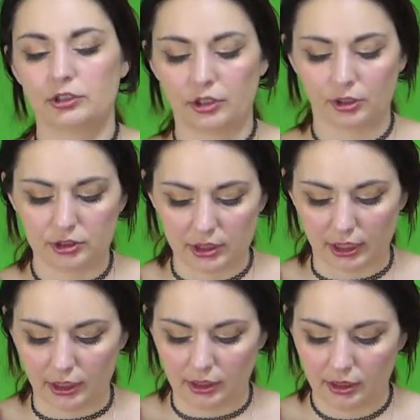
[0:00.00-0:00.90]
Close as I
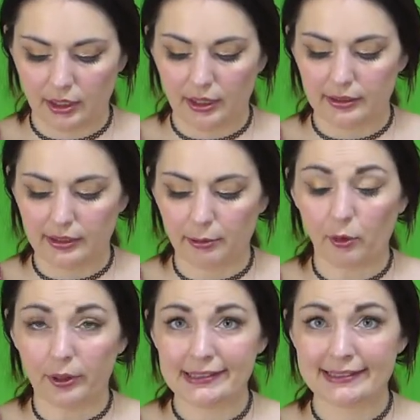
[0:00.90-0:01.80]
could. Now I'm
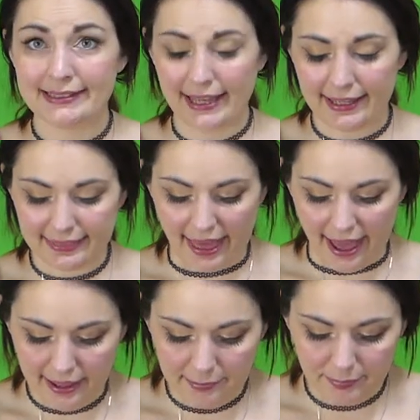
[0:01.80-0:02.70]
going to take
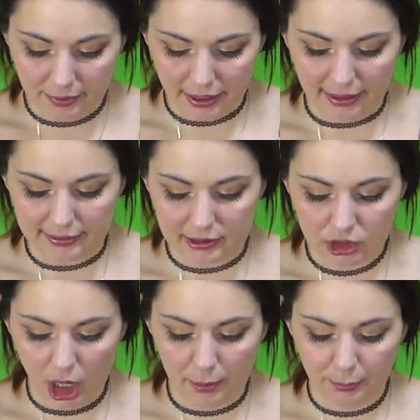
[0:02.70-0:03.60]
that, and at the
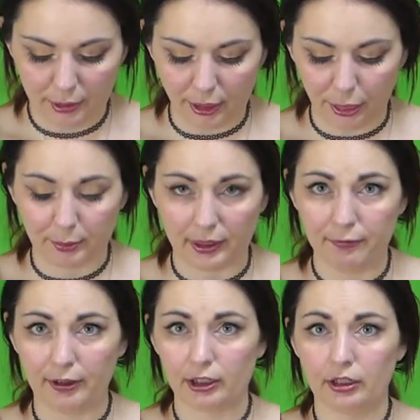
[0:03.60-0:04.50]
top where the
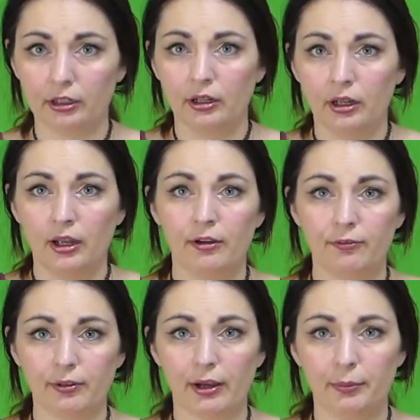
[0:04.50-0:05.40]
3-finger
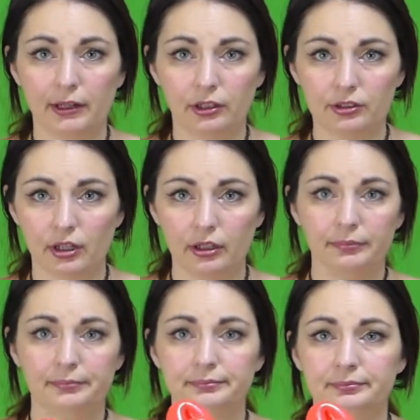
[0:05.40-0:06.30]
flower petals are,
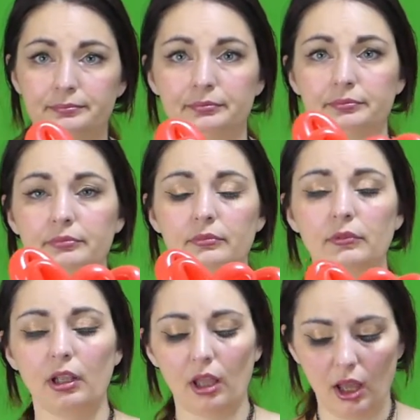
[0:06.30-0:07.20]

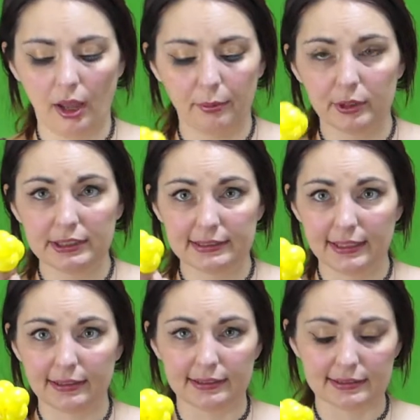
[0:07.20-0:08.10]
I'm going to
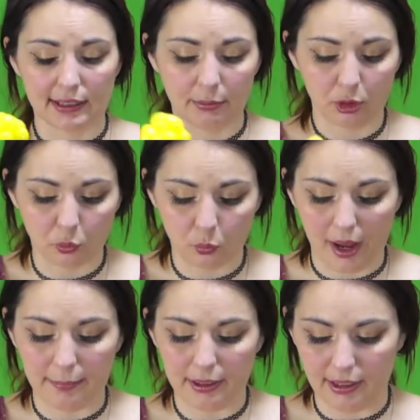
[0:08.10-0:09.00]
take this and I'm going to
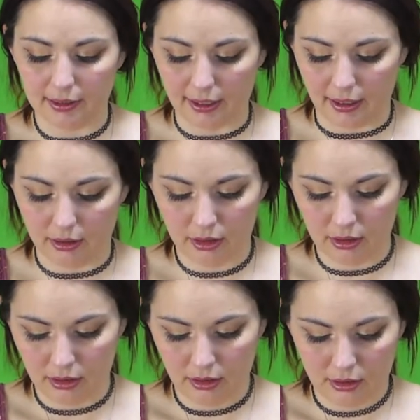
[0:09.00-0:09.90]
wrap it in there.
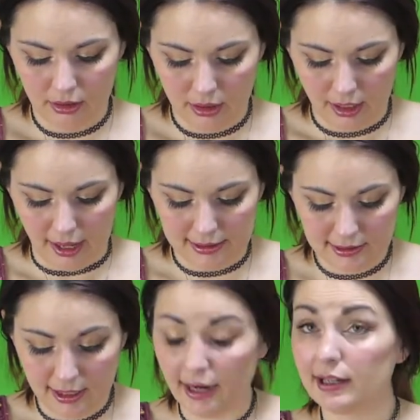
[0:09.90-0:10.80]
As
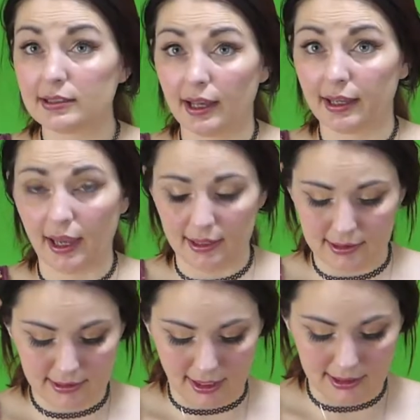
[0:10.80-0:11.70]
tight
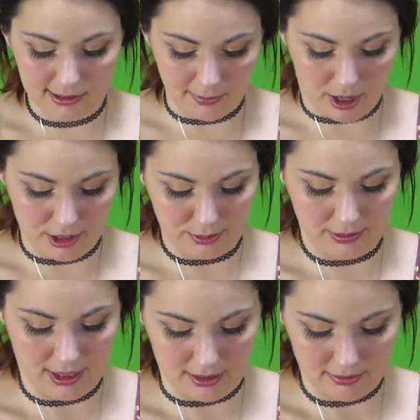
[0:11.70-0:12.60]
as I possibly can.